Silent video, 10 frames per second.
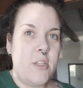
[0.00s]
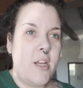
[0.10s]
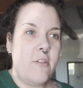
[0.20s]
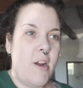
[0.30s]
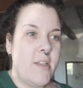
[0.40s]

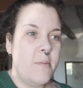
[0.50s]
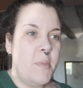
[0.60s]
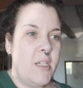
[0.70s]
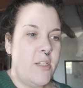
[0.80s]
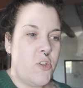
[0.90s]
decorate the
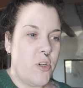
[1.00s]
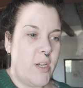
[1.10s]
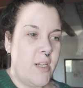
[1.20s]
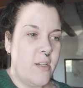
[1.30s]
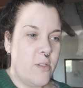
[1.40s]
mini
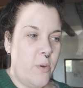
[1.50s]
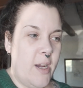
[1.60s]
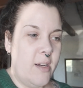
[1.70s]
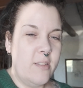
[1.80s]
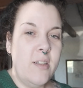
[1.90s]
tree as
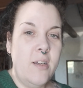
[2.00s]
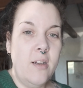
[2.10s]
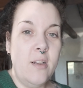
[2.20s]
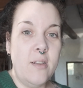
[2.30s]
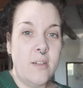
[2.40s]
well,
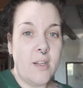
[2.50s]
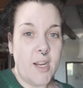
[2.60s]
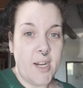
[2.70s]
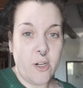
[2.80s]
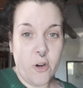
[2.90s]

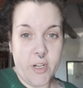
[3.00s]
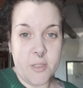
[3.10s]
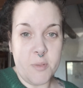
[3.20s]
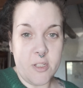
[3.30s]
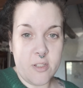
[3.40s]
and
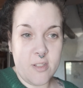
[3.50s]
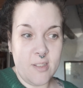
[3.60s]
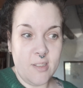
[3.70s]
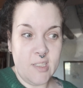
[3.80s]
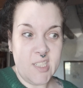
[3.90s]

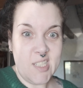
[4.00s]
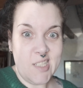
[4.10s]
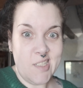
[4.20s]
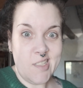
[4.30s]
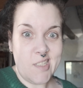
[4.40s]
Christmas.
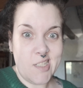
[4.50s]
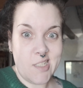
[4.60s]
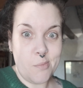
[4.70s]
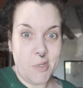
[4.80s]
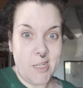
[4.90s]

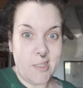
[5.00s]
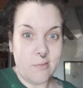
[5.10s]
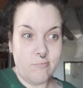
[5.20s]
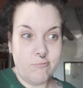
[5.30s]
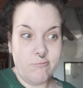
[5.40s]
That's the
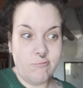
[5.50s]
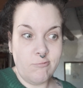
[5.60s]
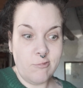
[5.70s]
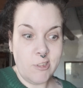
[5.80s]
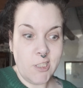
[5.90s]
plan.
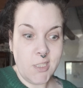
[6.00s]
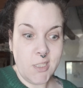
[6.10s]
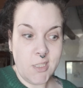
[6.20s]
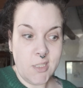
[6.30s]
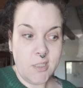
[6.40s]

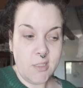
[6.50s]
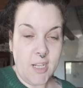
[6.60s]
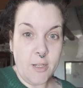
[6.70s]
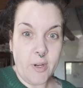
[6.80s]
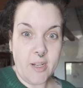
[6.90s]

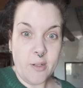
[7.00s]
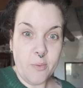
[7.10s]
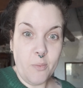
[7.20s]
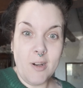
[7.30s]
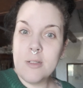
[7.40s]
Anyway,
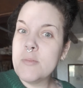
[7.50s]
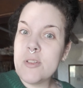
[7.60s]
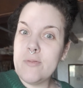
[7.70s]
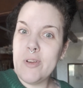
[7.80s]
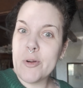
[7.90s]
welcome
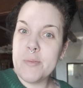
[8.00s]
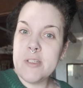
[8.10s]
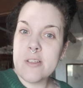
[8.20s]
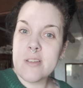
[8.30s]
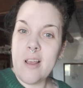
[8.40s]
to
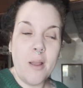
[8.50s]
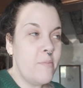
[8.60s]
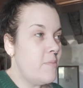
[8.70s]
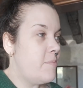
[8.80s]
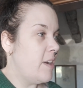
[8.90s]
Vlogmas.
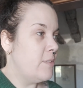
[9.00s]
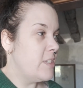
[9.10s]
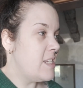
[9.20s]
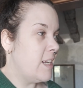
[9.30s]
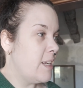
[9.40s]
I'm
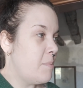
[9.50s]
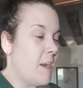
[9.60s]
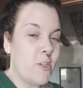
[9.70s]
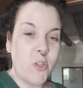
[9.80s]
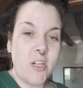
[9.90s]
Velvety
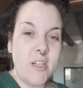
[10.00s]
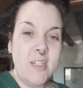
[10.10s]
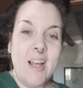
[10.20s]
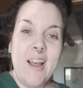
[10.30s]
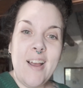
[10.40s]
Cleopatra.
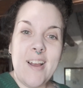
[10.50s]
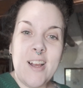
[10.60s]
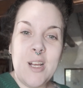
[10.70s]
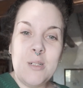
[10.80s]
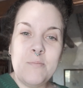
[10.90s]

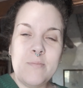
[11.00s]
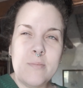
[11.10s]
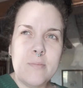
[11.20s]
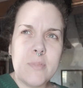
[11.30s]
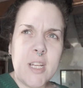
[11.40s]

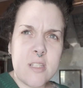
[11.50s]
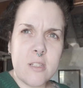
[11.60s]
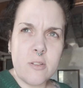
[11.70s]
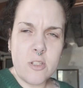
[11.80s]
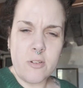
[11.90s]

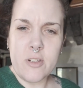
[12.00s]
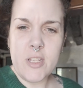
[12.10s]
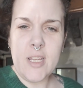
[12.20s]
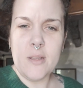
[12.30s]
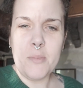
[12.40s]
Sorry, I
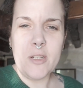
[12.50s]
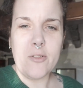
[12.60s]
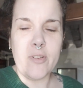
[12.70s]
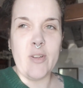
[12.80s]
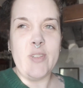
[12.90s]
just hit the
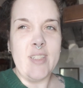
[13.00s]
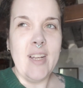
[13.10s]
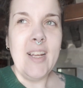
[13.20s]
microphone.